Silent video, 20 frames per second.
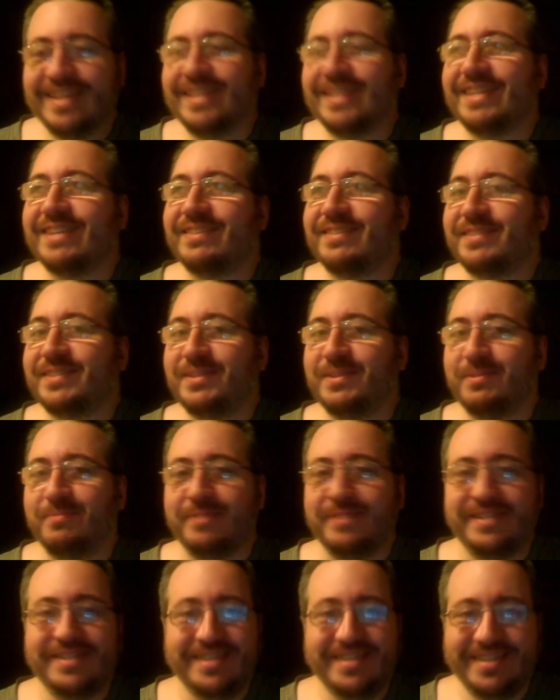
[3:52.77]
That was
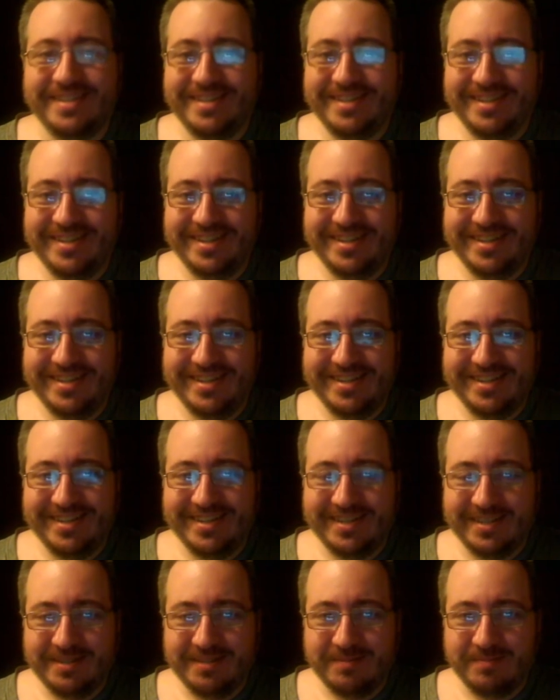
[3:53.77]
stupid.
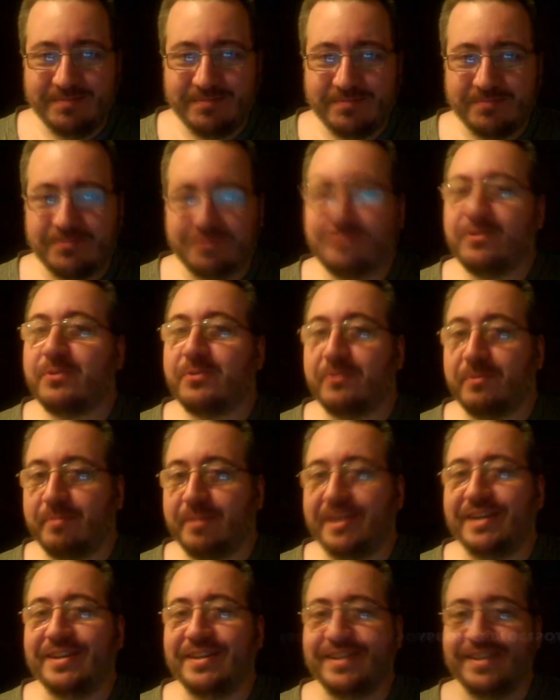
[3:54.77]
Vote for
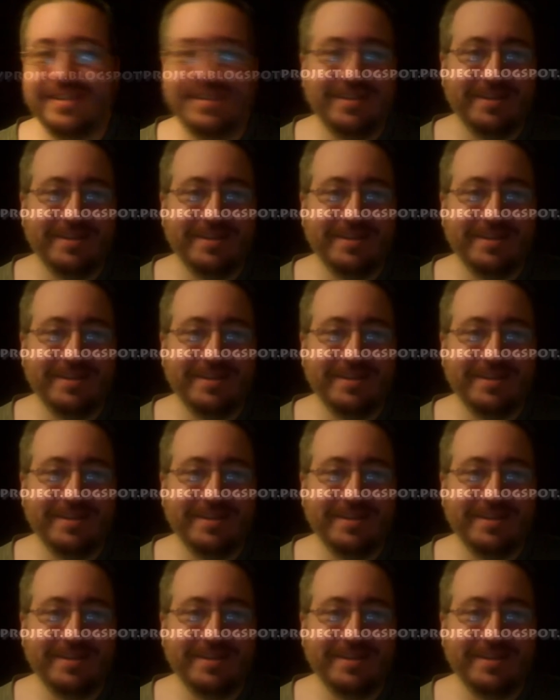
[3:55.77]
peanut.